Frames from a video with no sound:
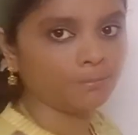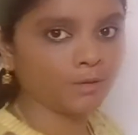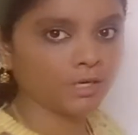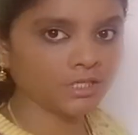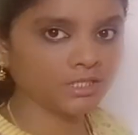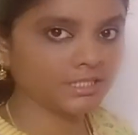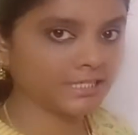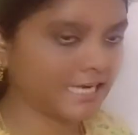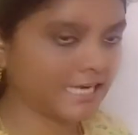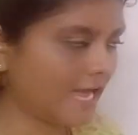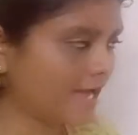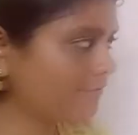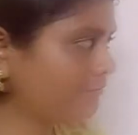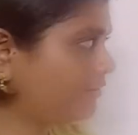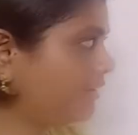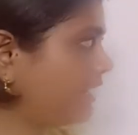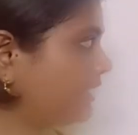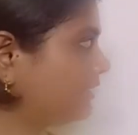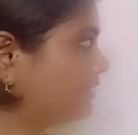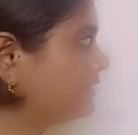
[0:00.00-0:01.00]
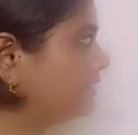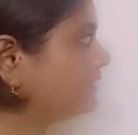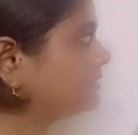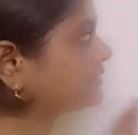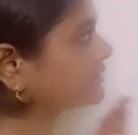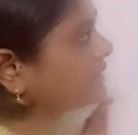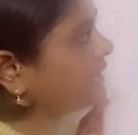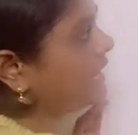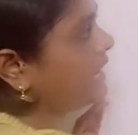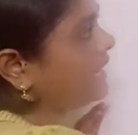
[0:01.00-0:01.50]
graph like
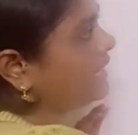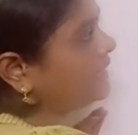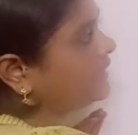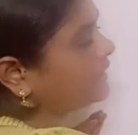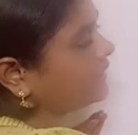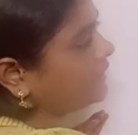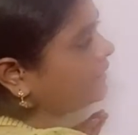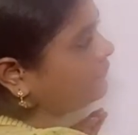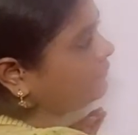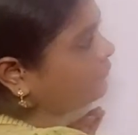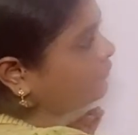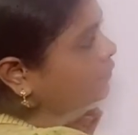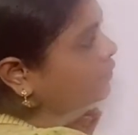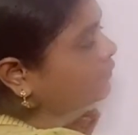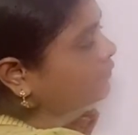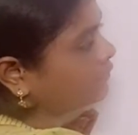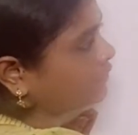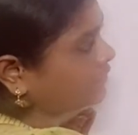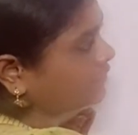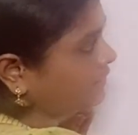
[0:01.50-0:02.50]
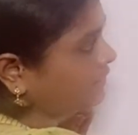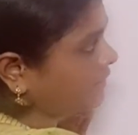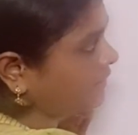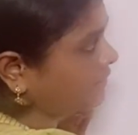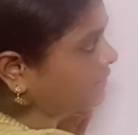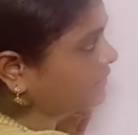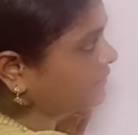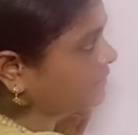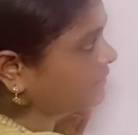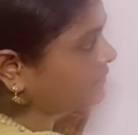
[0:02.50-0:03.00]
this and if you
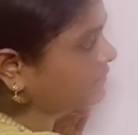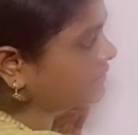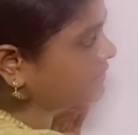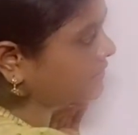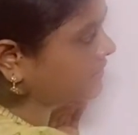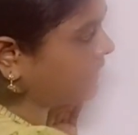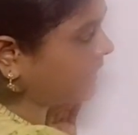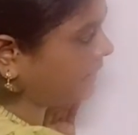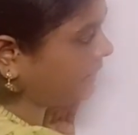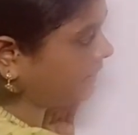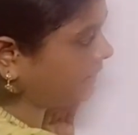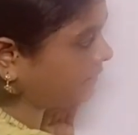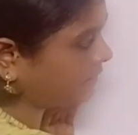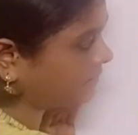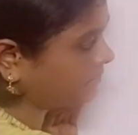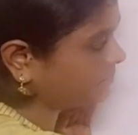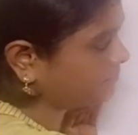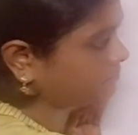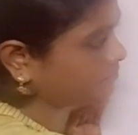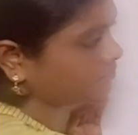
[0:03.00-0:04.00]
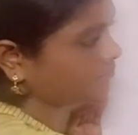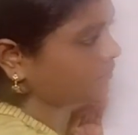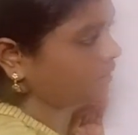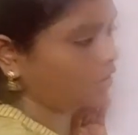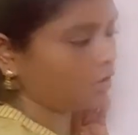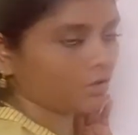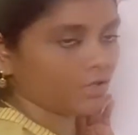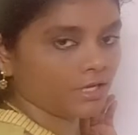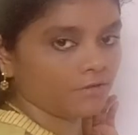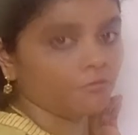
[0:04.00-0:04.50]
think this is the center,
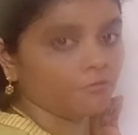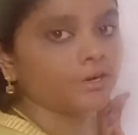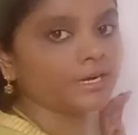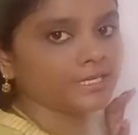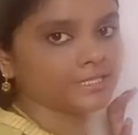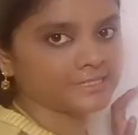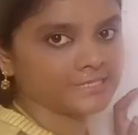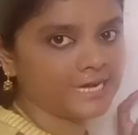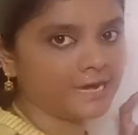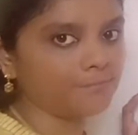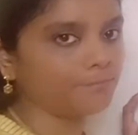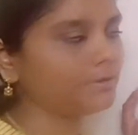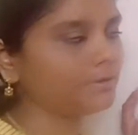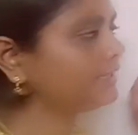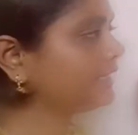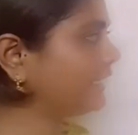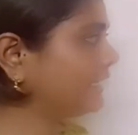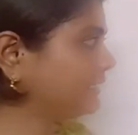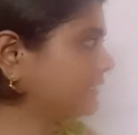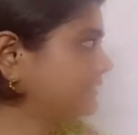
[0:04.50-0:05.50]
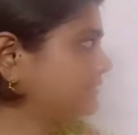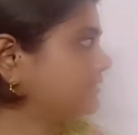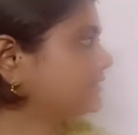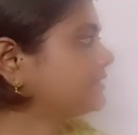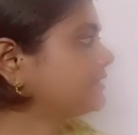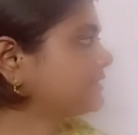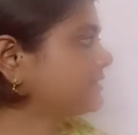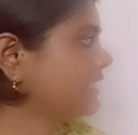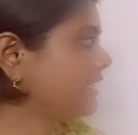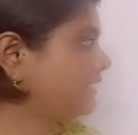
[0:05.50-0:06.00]
okay, for example, take this is
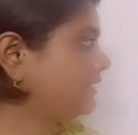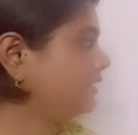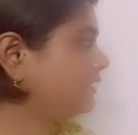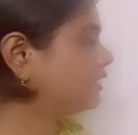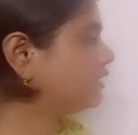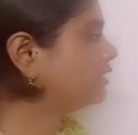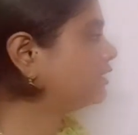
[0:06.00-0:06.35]
a center.